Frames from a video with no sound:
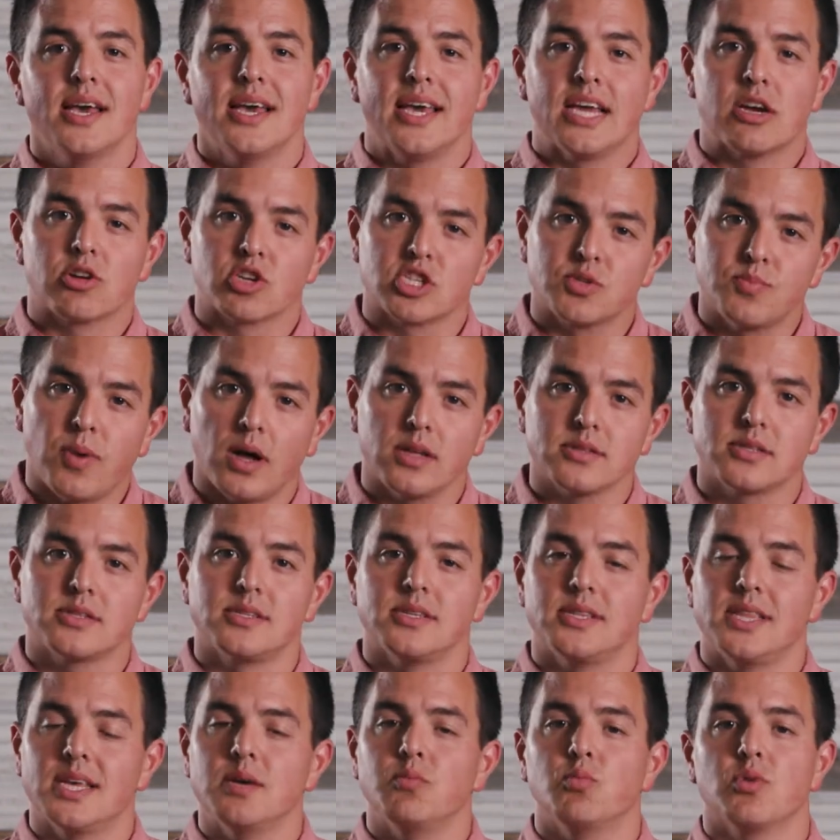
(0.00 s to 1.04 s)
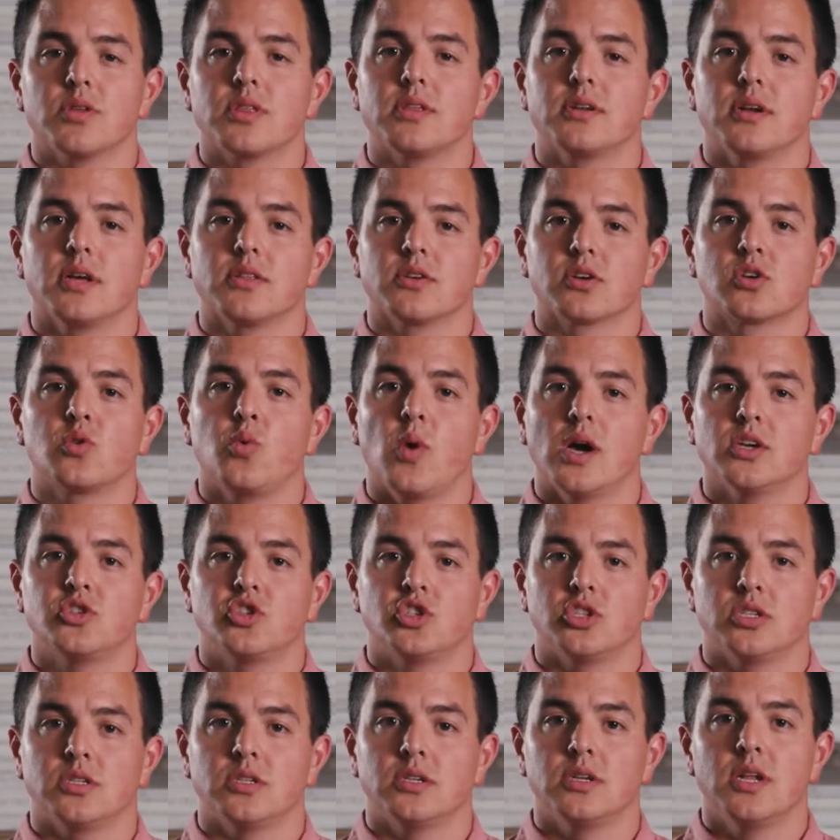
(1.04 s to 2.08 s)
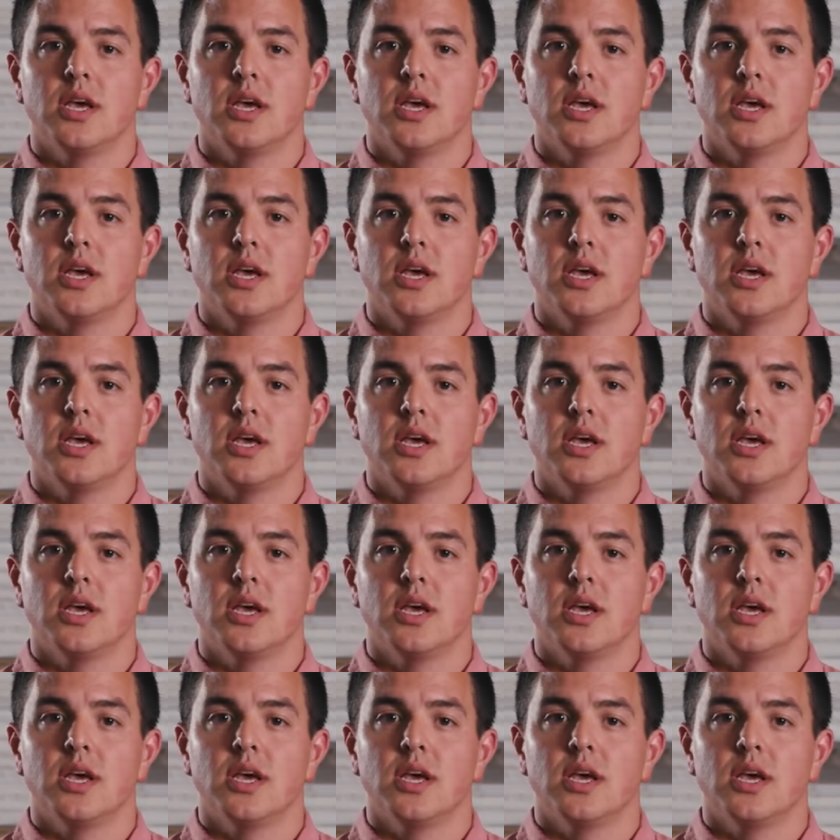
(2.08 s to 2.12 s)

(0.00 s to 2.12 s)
he responds to them with another question.